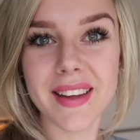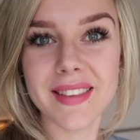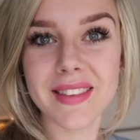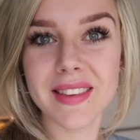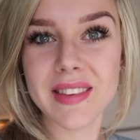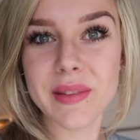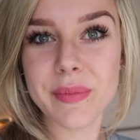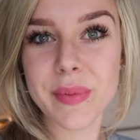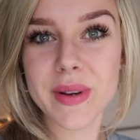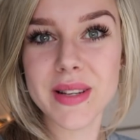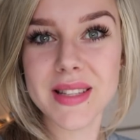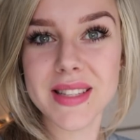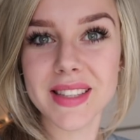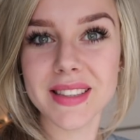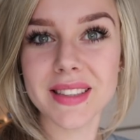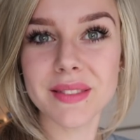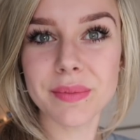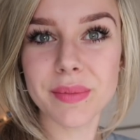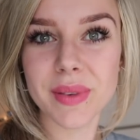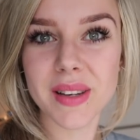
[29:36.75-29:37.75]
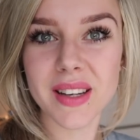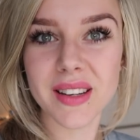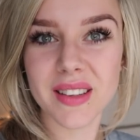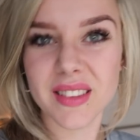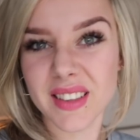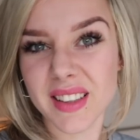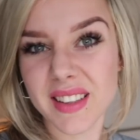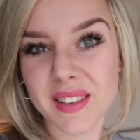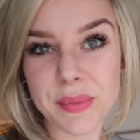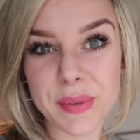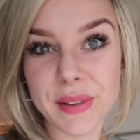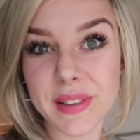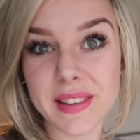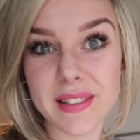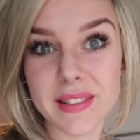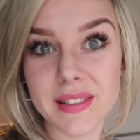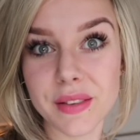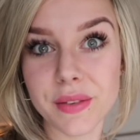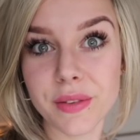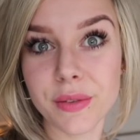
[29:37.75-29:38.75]
disappointing, but I suppose
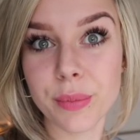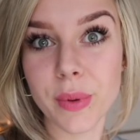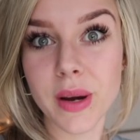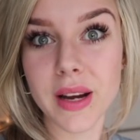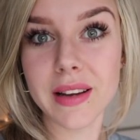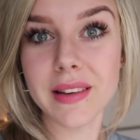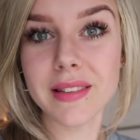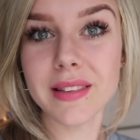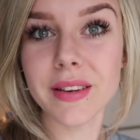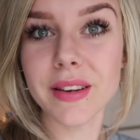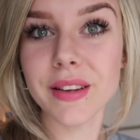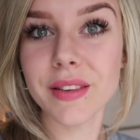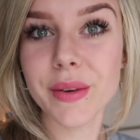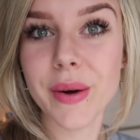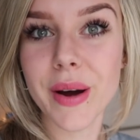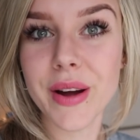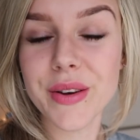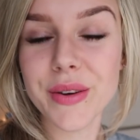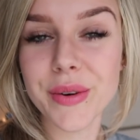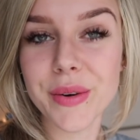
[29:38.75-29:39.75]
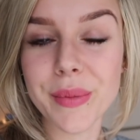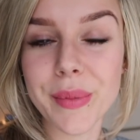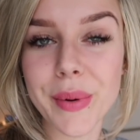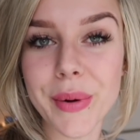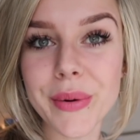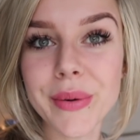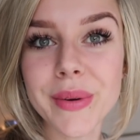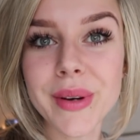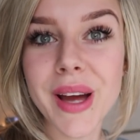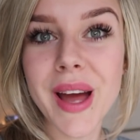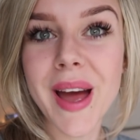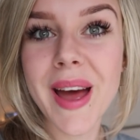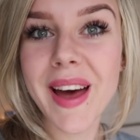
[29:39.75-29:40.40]
it's still spring, so it's quite normal.